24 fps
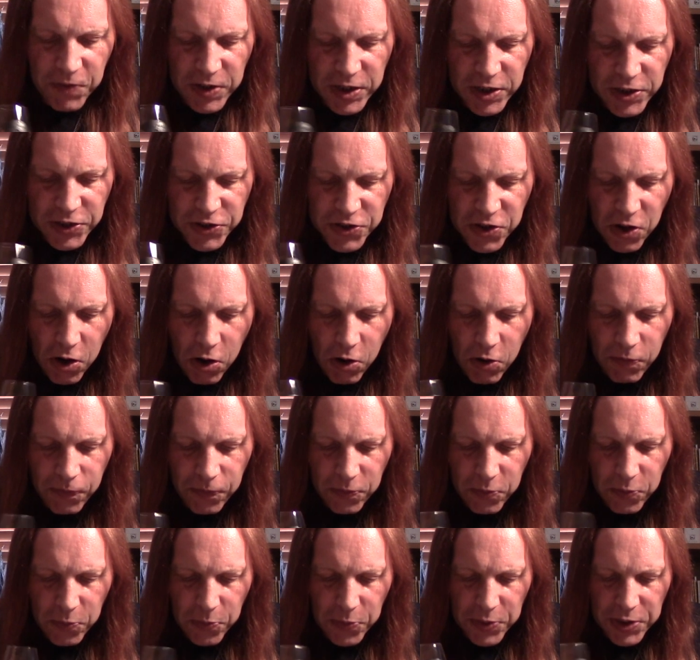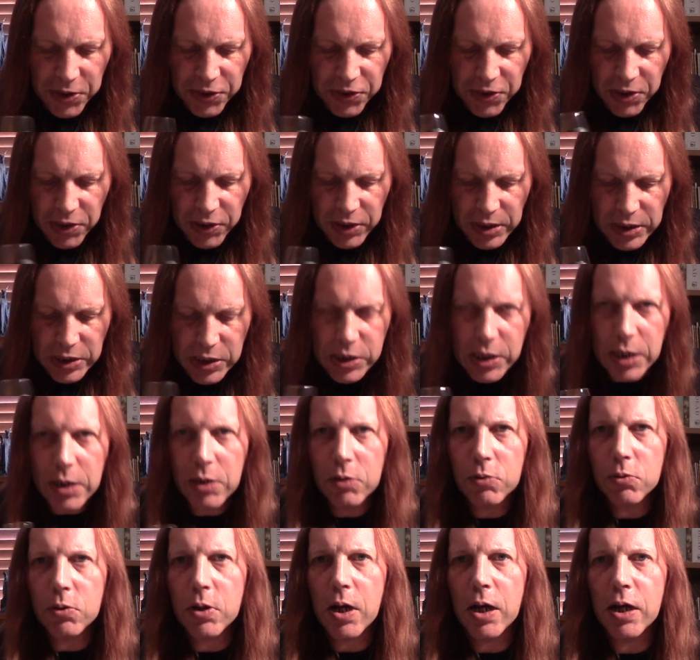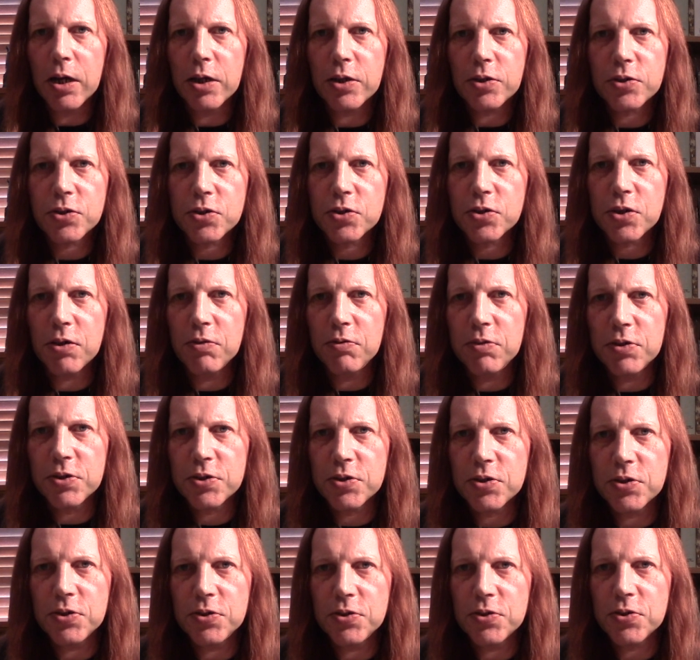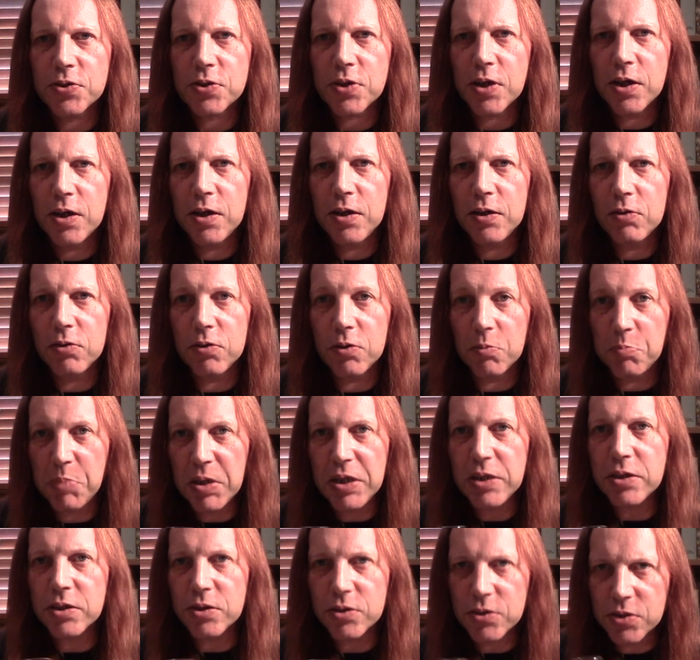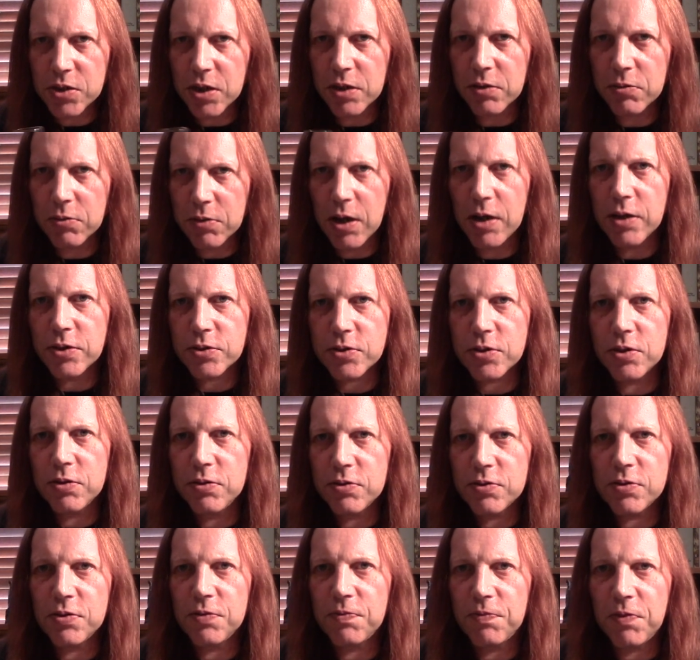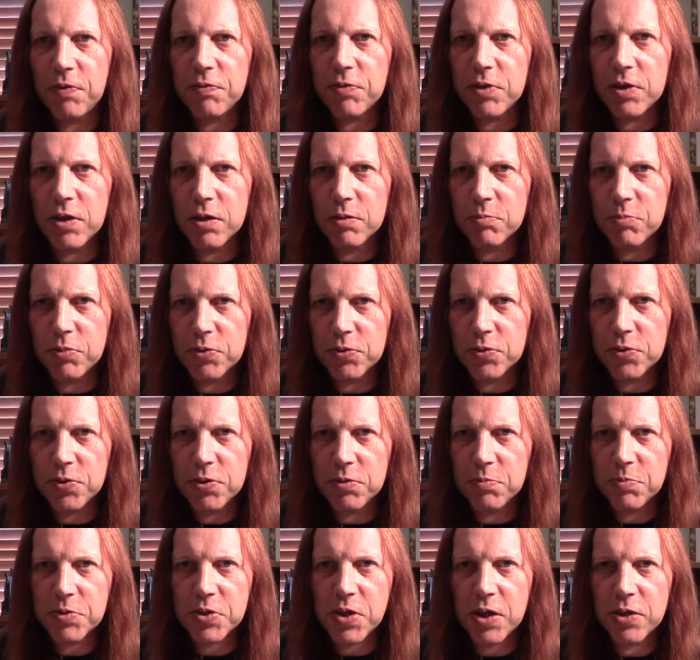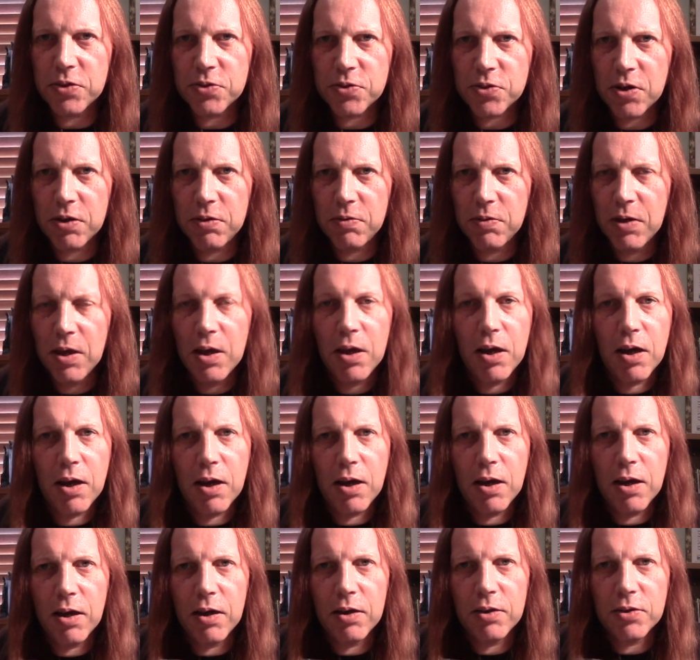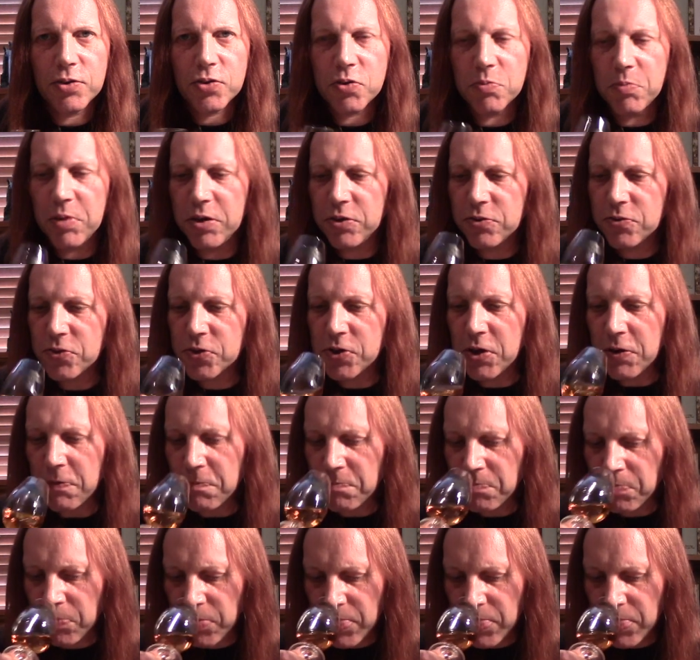finish off with the single cask. So this is the peated single cask, so this is 59.2%, so this should be interesting.